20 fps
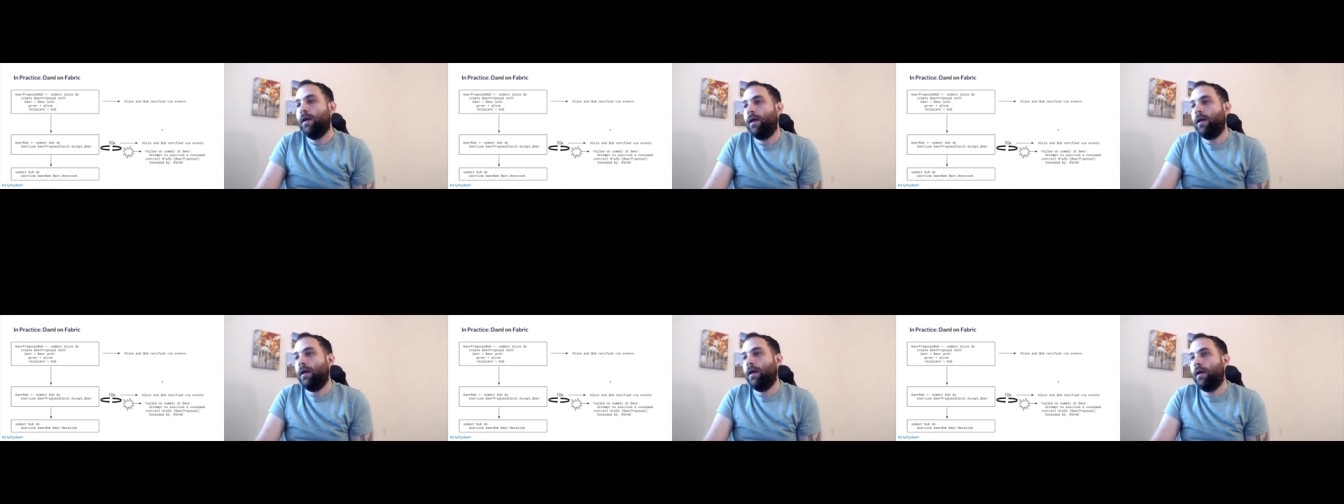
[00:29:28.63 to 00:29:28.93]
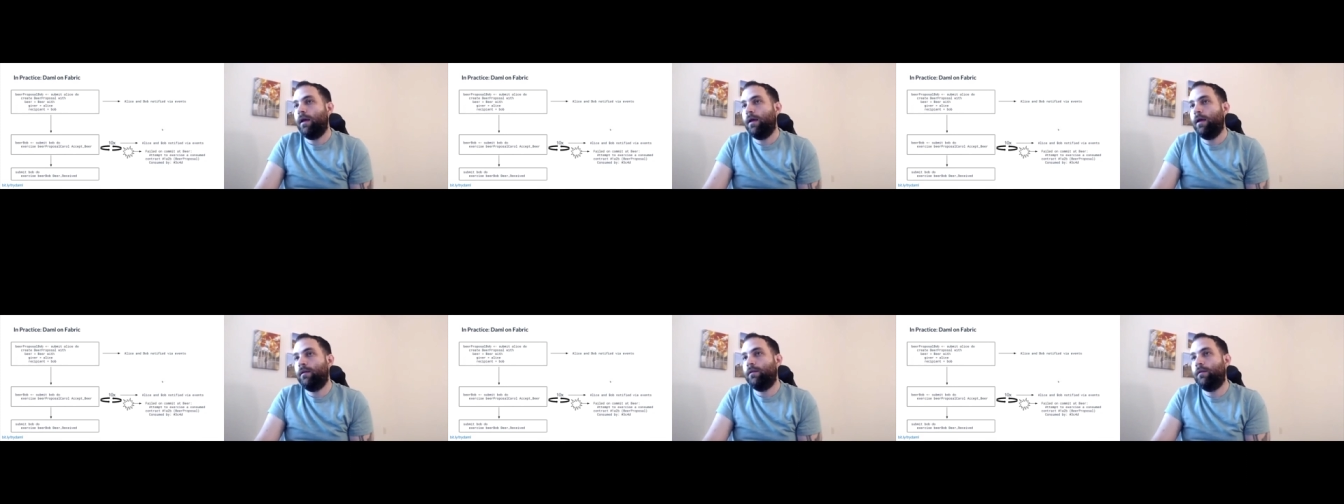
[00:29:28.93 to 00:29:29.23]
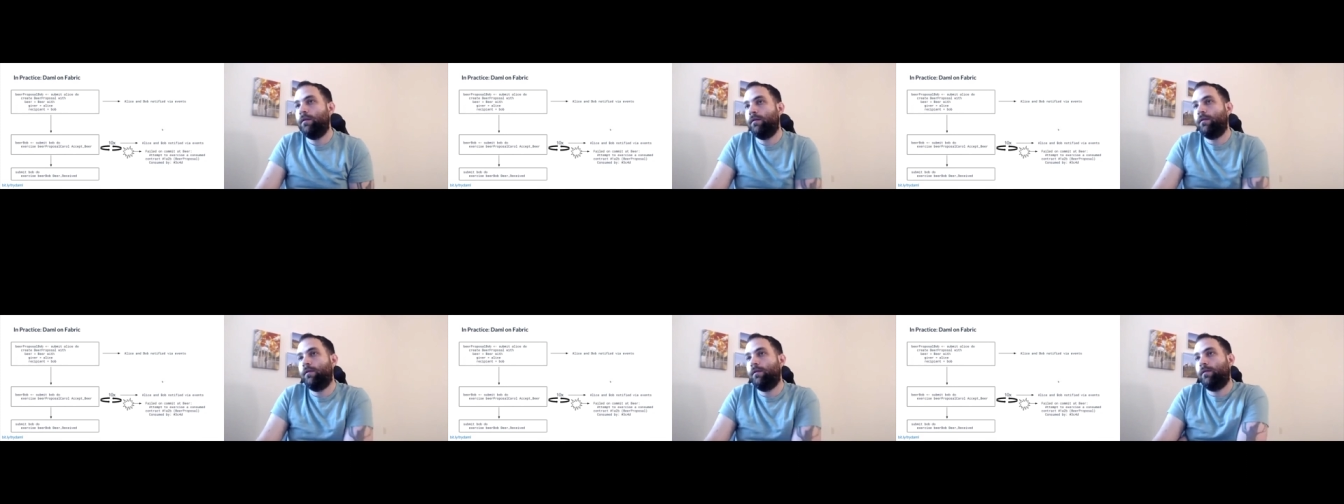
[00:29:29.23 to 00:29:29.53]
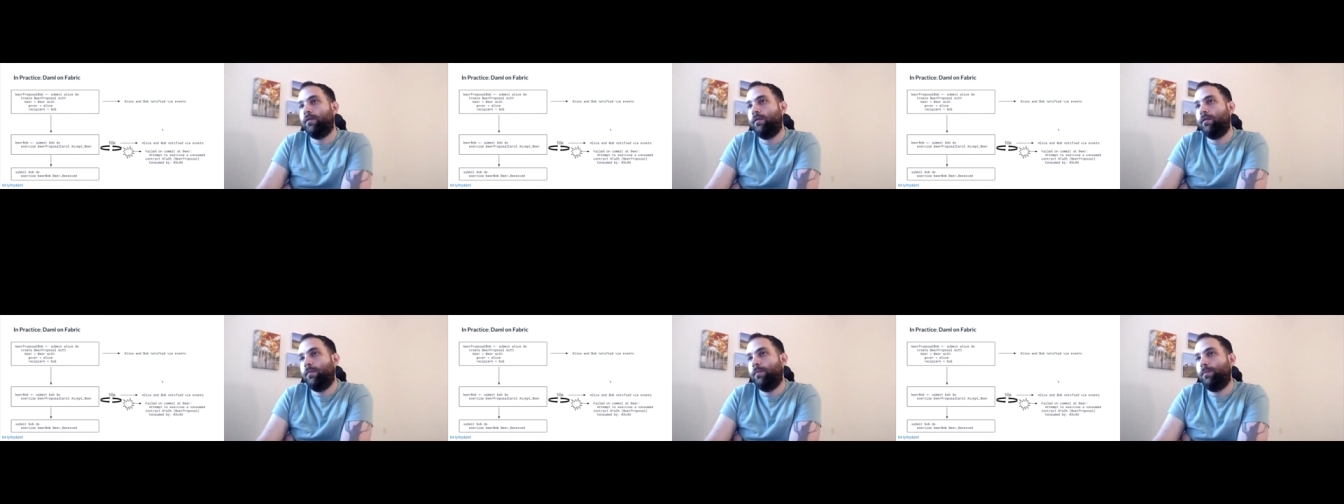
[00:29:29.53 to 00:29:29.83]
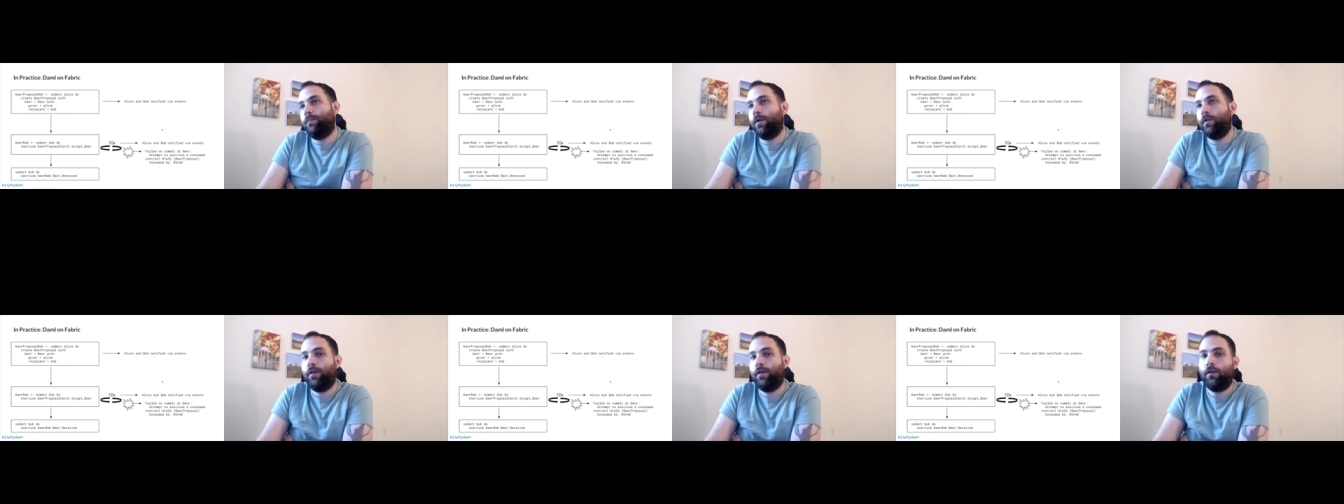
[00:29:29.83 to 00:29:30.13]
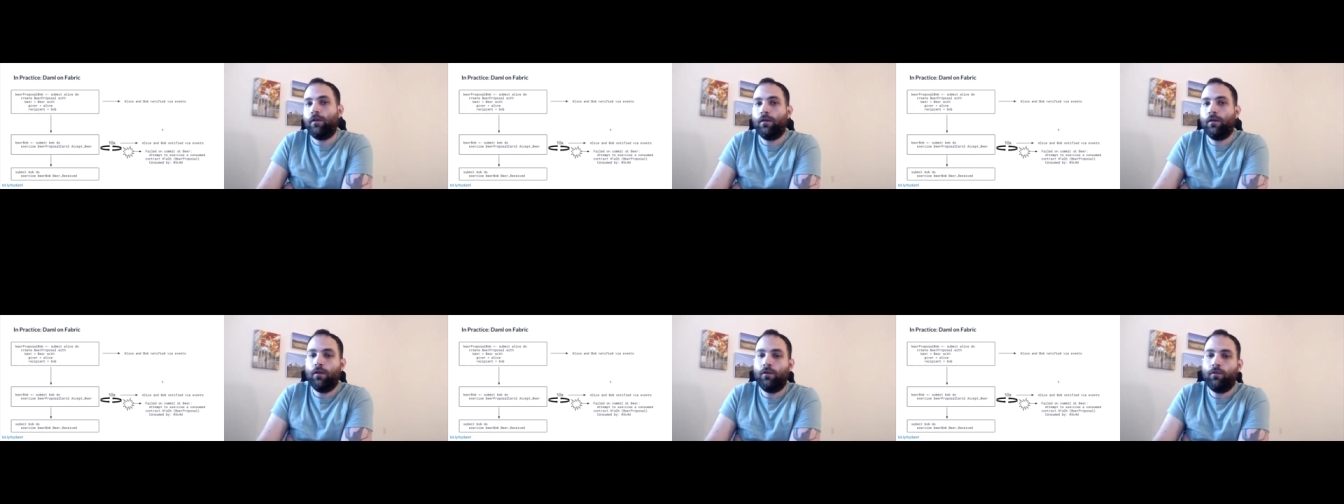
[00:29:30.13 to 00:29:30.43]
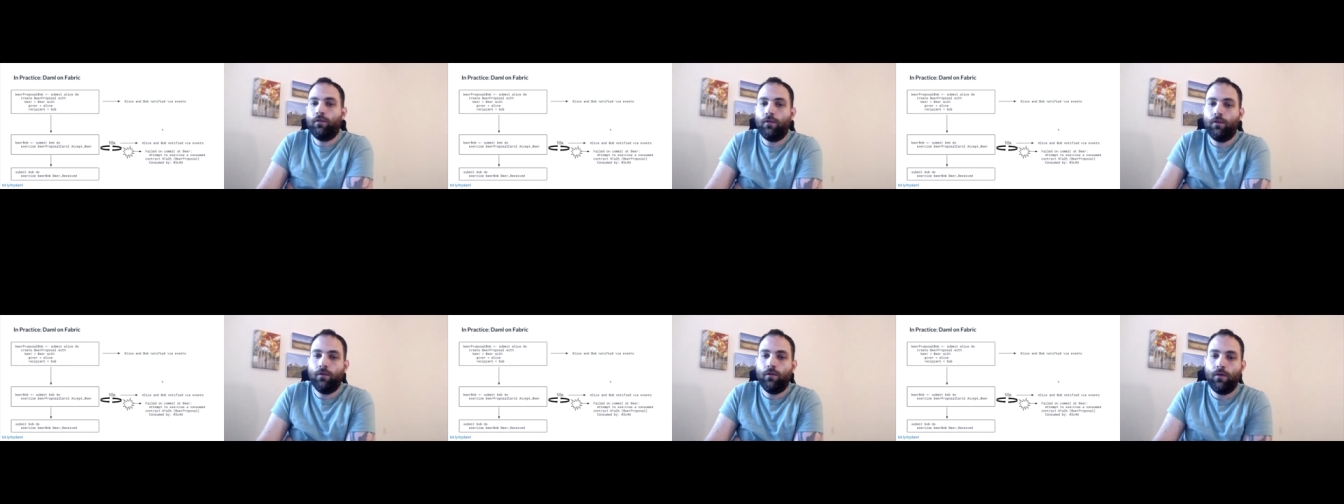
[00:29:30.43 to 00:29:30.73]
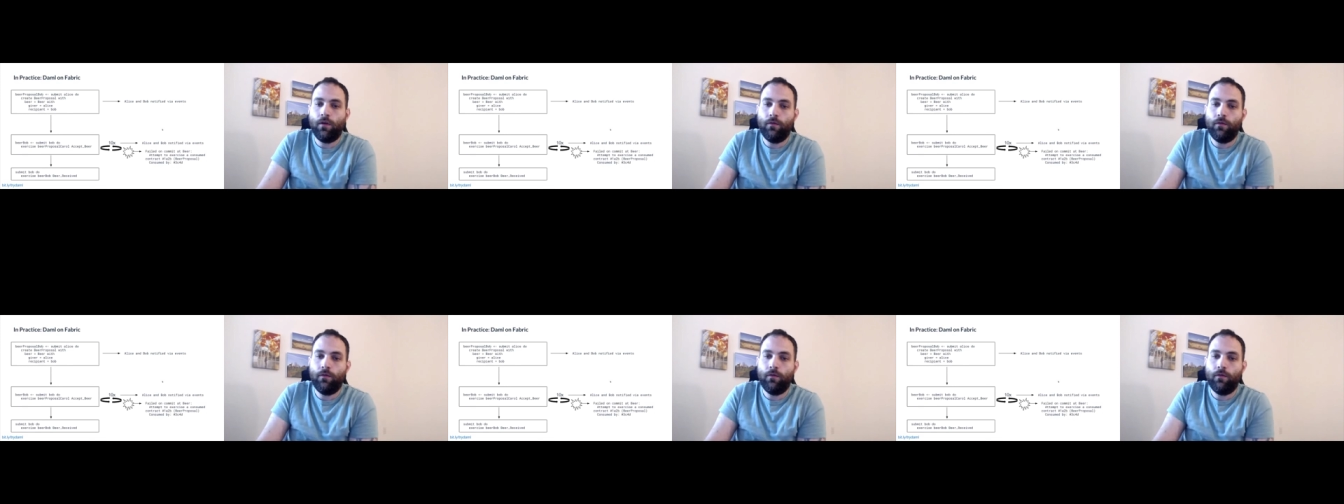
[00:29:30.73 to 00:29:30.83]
And particularly too,